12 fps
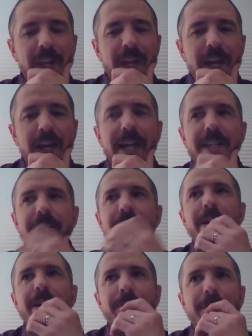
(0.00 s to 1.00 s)
I did
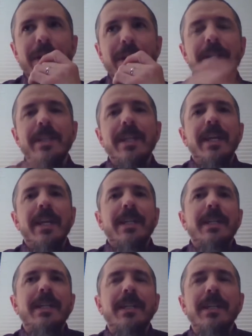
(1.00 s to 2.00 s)
not find
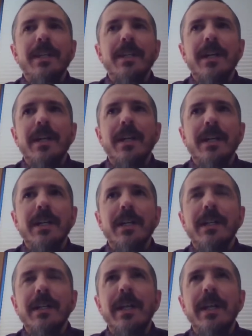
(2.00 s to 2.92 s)
any uh,